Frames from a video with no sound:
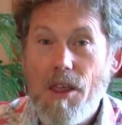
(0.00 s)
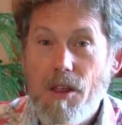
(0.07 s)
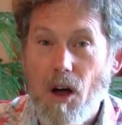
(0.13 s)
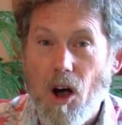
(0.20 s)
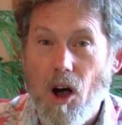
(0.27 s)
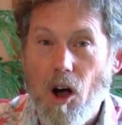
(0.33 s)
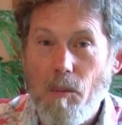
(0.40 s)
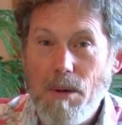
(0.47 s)
They'll
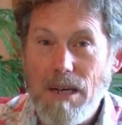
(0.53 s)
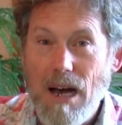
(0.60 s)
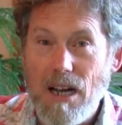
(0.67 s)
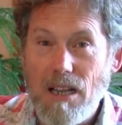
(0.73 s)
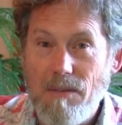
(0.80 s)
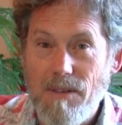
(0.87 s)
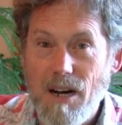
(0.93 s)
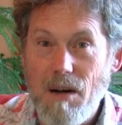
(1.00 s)
all be down
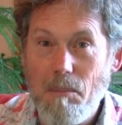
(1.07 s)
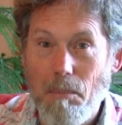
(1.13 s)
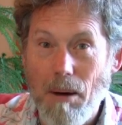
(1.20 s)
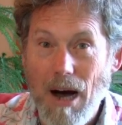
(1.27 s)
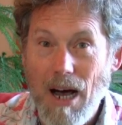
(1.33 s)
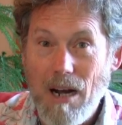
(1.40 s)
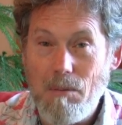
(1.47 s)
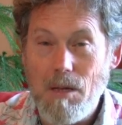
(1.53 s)
at the very
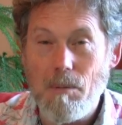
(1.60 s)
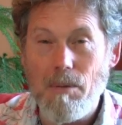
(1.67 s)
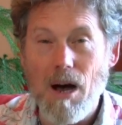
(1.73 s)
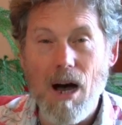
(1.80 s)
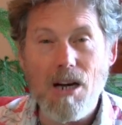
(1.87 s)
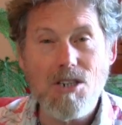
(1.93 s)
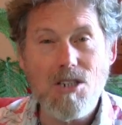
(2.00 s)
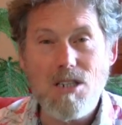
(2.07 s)
bottom of the
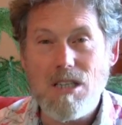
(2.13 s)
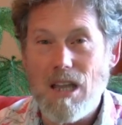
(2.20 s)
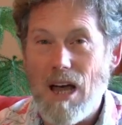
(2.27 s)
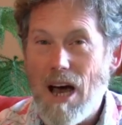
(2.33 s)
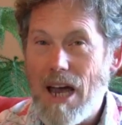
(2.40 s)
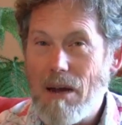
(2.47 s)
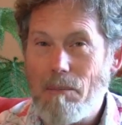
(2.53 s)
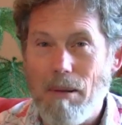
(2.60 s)
box just
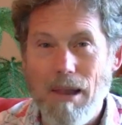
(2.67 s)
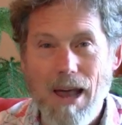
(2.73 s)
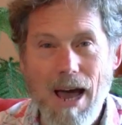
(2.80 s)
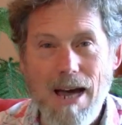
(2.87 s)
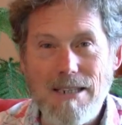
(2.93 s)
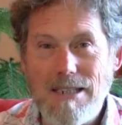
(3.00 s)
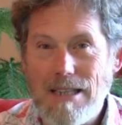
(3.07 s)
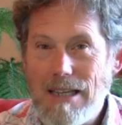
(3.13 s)
lying
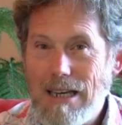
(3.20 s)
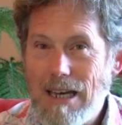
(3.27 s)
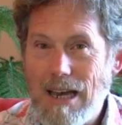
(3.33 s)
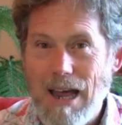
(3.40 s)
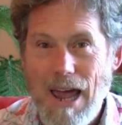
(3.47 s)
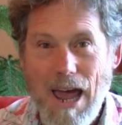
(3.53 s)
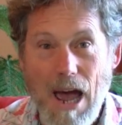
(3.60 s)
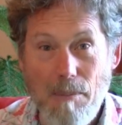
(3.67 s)
placidly
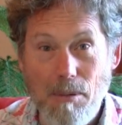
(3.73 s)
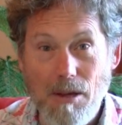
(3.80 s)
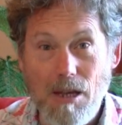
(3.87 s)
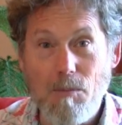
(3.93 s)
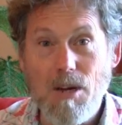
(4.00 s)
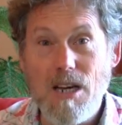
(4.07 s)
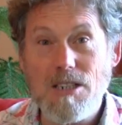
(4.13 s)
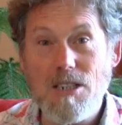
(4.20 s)
and
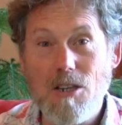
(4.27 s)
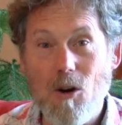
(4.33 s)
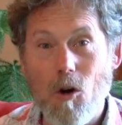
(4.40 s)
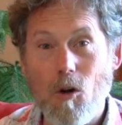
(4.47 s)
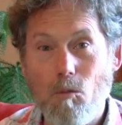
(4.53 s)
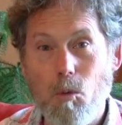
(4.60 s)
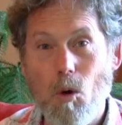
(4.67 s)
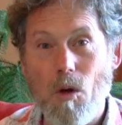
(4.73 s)
happily because
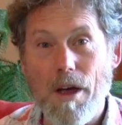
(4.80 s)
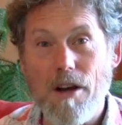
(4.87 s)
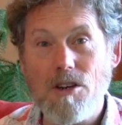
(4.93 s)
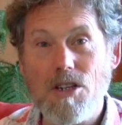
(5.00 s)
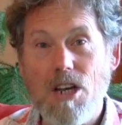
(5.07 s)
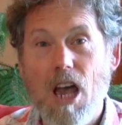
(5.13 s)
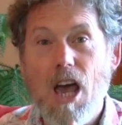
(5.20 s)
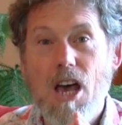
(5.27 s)
North Pole
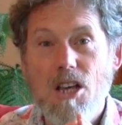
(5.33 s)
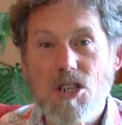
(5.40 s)
energy